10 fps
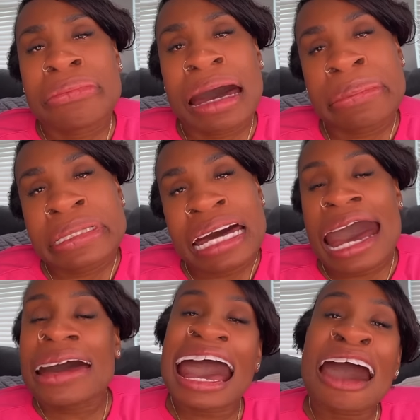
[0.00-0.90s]
Mom,
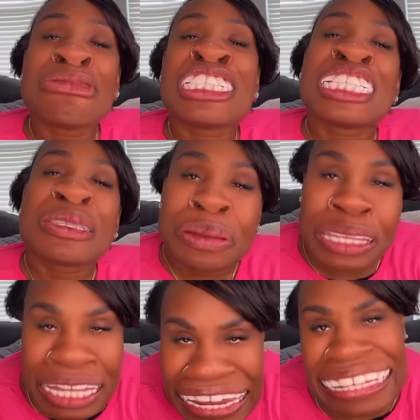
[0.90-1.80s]
I was just
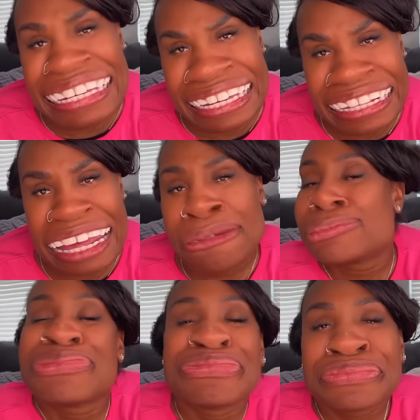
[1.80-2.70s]
playing.
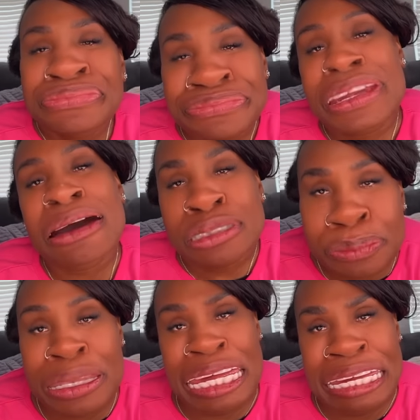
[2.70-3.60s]
I was
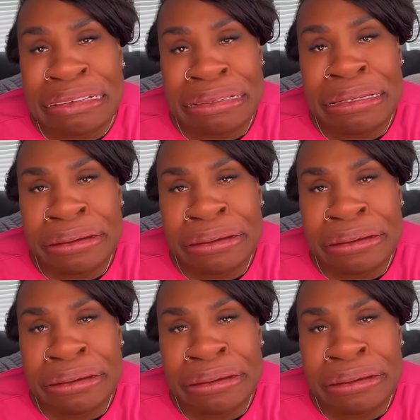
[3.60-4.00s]
playing.